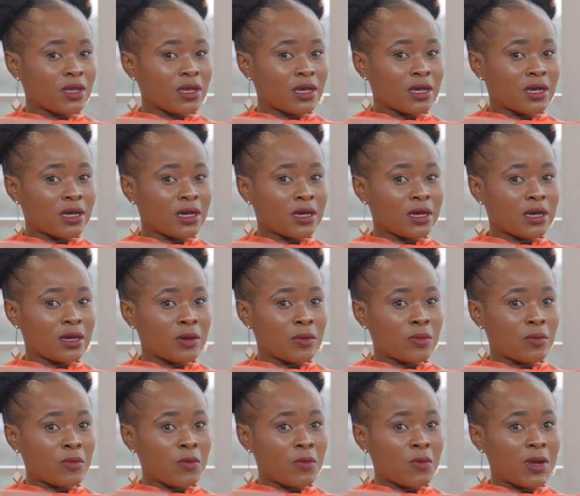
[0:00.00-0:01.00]
uh,
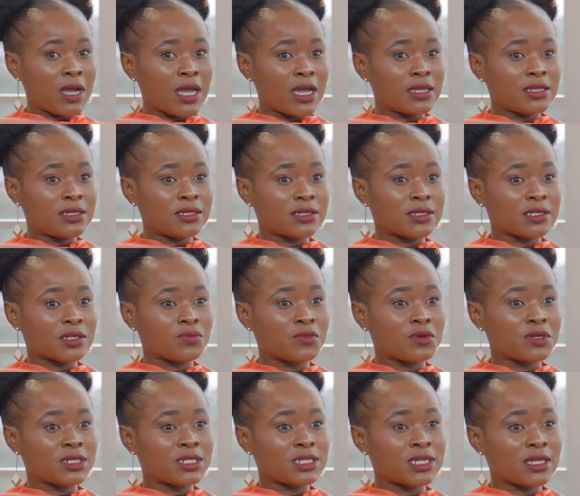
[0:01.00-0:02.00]
where it is
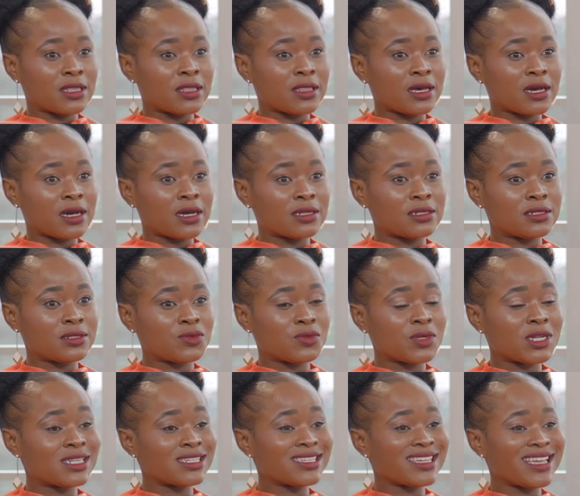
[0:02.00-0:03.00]
reported that
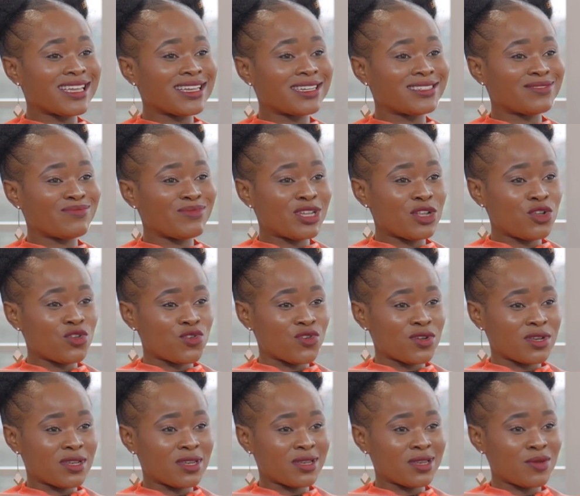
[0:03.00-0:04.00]
twenty-eight
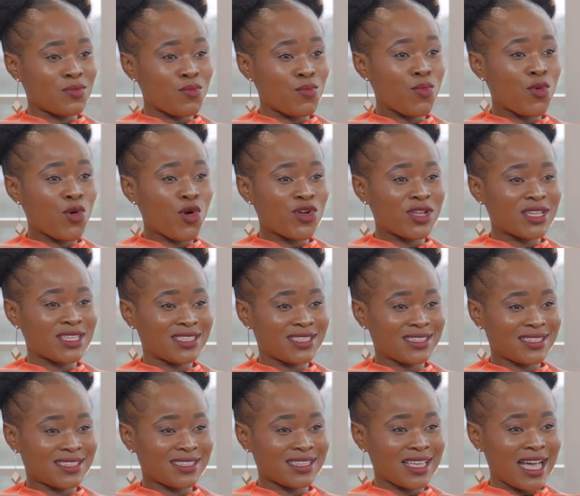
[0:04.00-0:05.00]
million
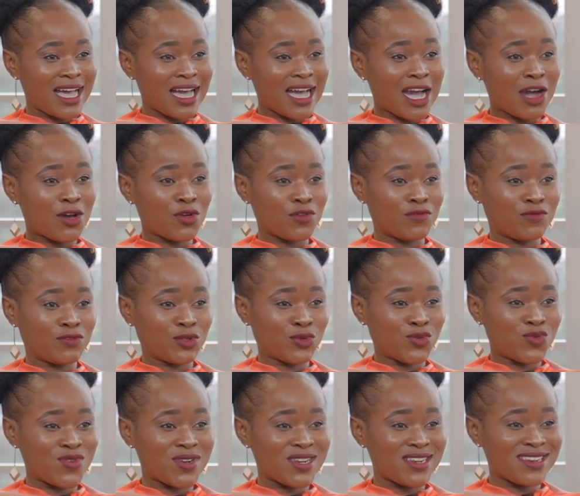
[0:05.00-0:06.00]
boys are out of
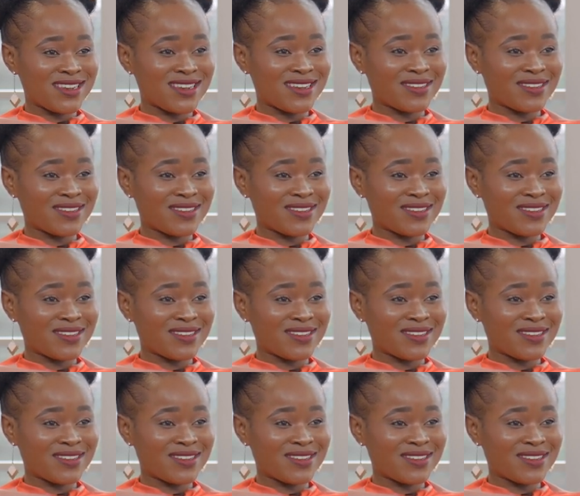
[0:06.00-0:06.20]
school.